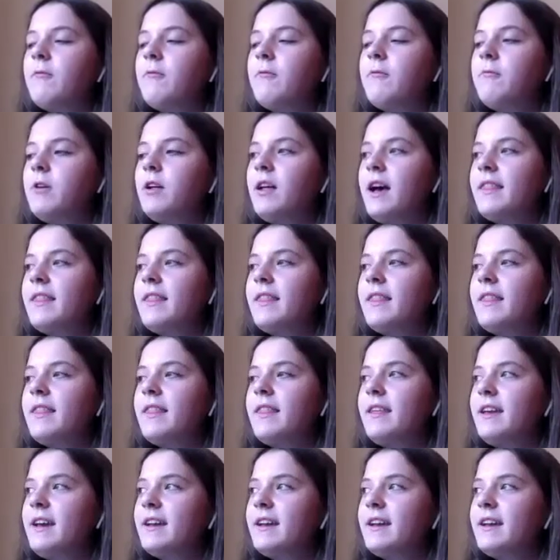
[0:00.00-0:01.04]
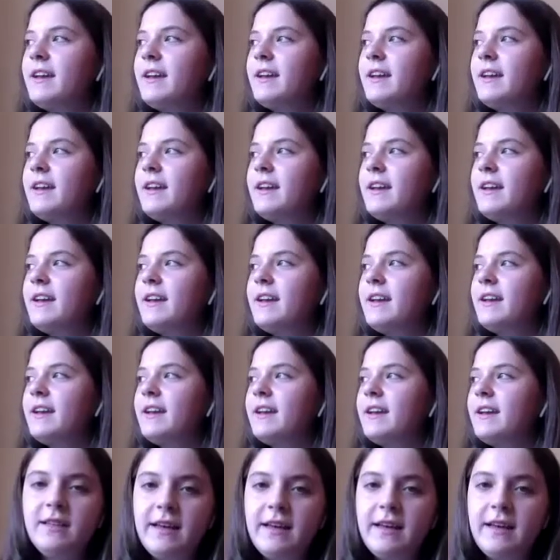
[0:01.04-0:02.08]
Well, I think it's always
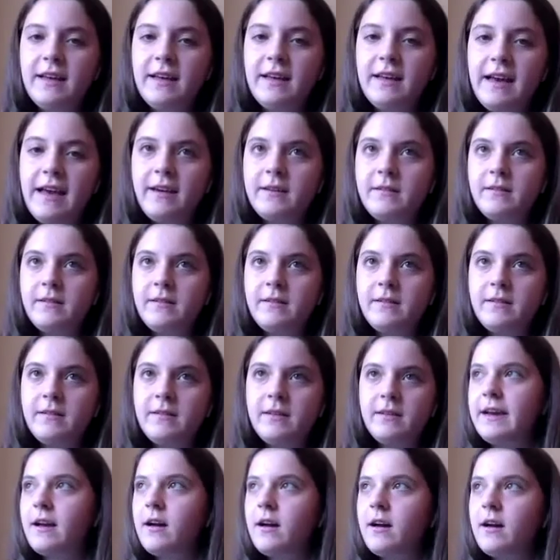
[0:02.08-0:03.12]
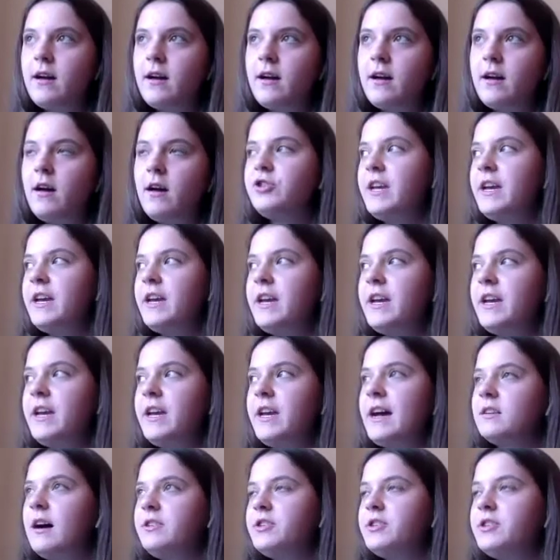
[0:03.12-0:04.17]
important to like, because psychology
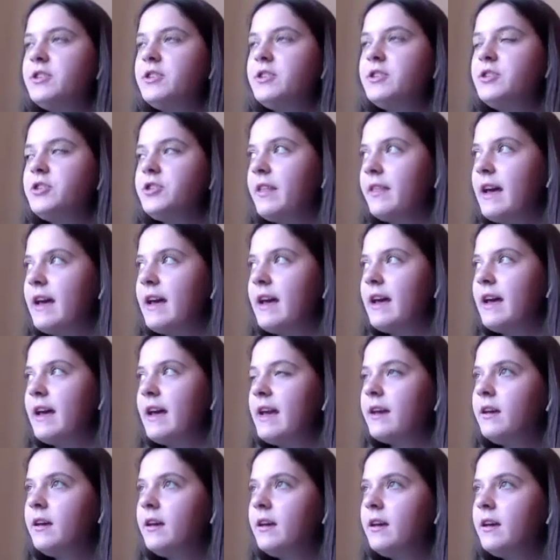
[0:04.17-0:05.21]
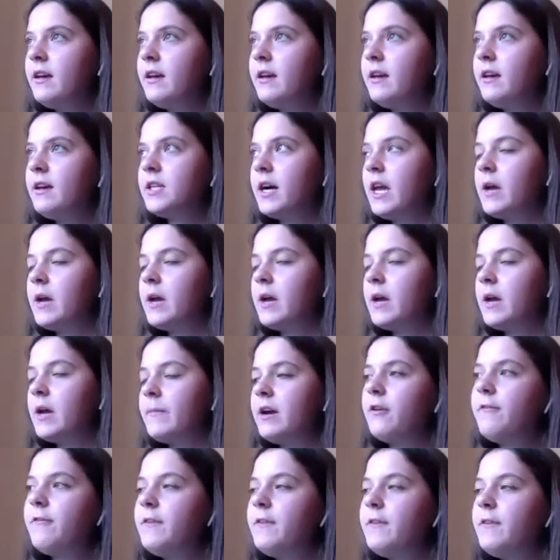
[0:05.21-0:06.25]
has a lot to do with like talking
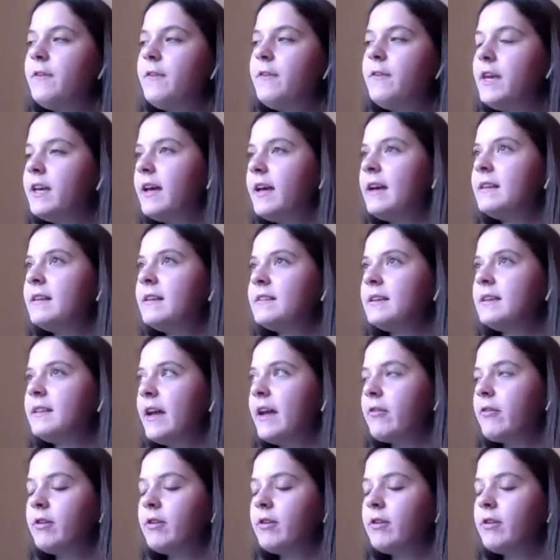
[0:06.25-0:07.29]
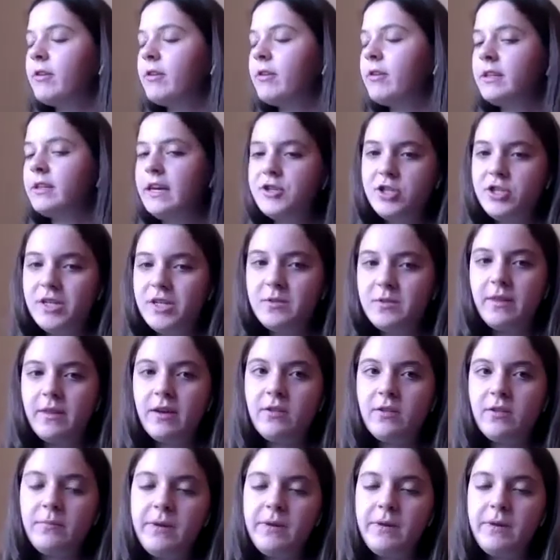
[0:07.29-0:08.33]
about your feelings and like relationships
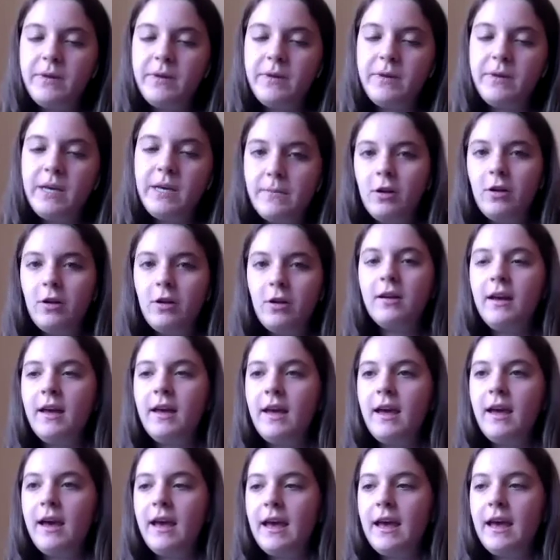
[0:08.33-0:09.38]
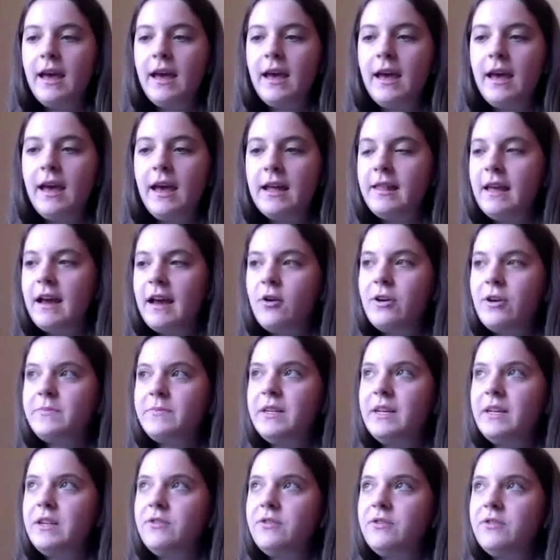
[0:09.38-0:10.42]
with other people. And I think I've
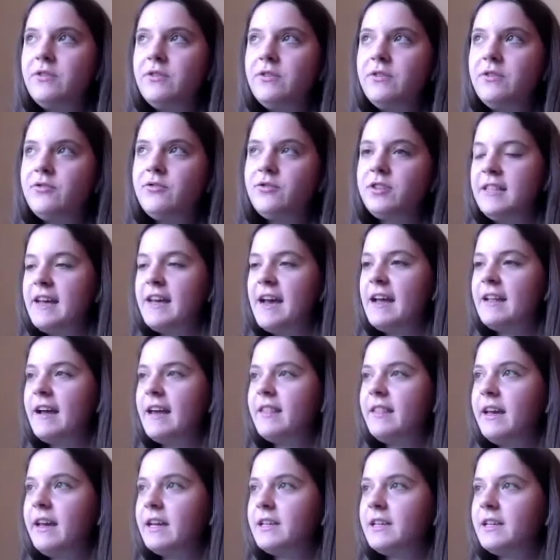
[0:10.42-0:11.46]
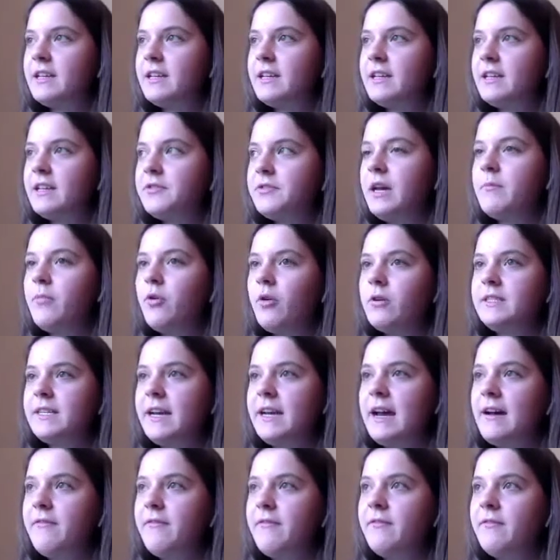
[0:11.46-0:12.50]
always been interested in that. And I think it's really
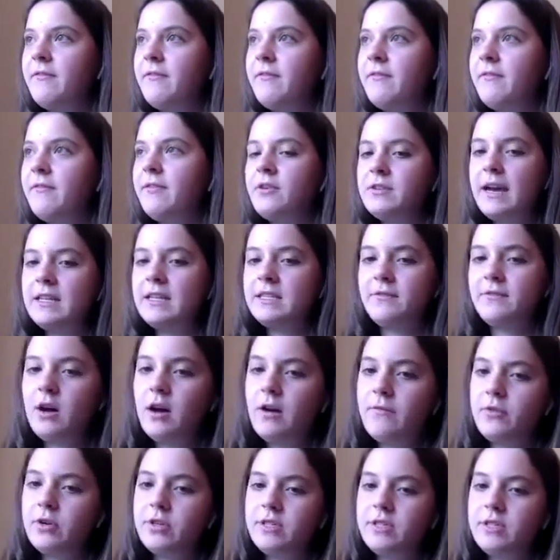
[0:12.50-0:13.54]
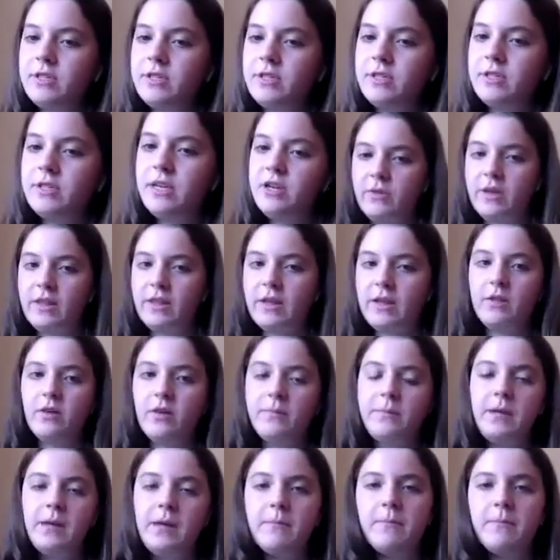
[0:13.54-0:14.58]
important to have those kinds of conversations
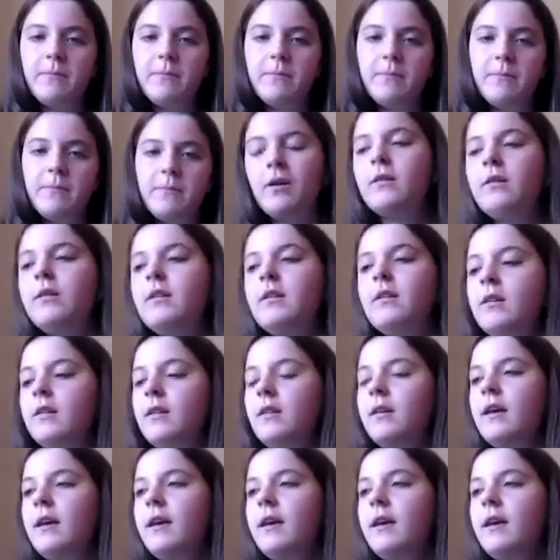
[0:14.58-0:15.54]
with other people.